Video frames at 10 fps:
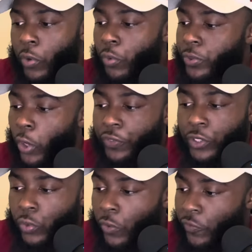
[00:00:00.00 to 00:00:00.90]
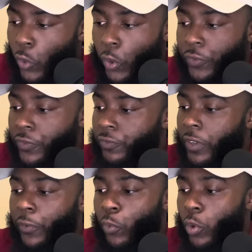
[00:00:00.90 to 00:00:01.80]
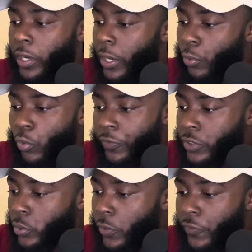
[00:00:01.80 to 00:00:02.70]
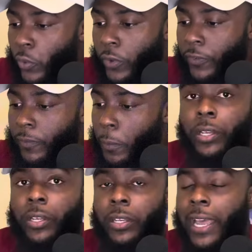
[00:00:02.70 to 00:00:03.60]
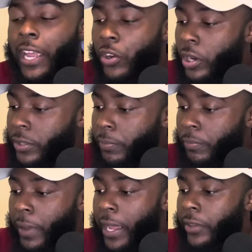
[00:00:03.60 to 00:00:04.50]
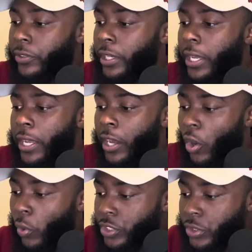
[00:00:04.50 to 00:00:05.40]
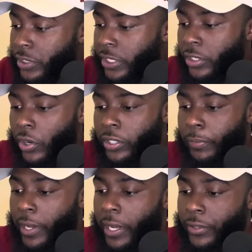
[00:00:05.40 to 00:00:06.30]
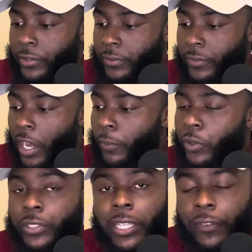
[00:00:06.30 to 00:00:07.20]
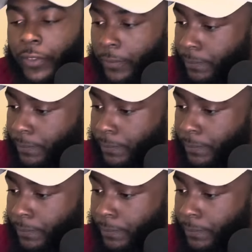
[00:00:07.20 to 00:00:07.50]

We was 0 for 2 on fourths. They were 1 they were 1 for 2 on fourths. 9 yards of pass. OSU six yards a pass, almost seven.